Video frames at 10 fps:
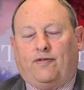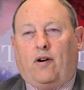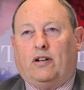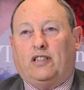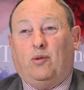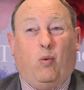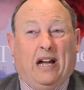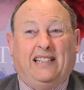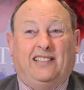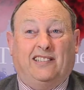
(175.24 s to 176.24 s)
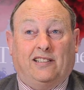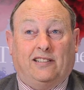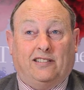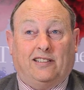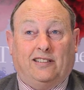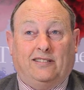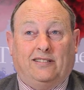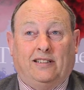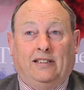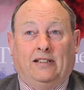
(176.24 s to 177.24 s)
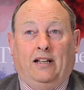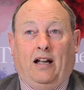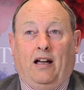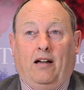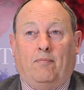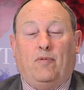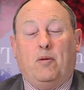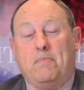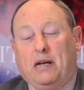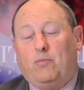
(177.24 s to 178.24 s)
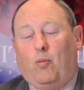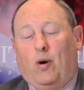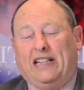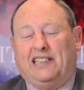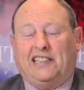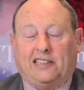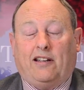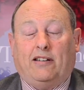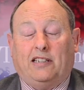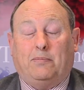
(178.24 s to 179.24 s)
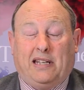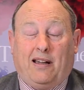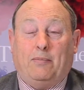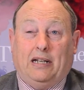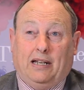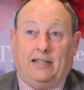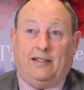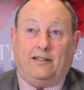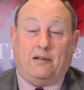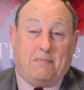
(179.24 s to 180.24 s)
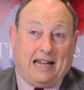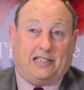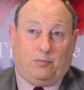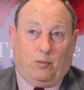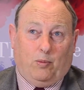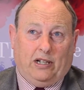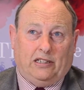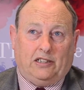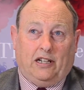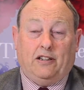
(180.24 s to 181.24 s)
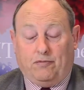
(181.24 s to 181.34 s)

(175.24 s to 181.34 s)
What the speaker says: far as the wages are concerned, the minimum wage is starting to become in Lincoln the maximum wage, and the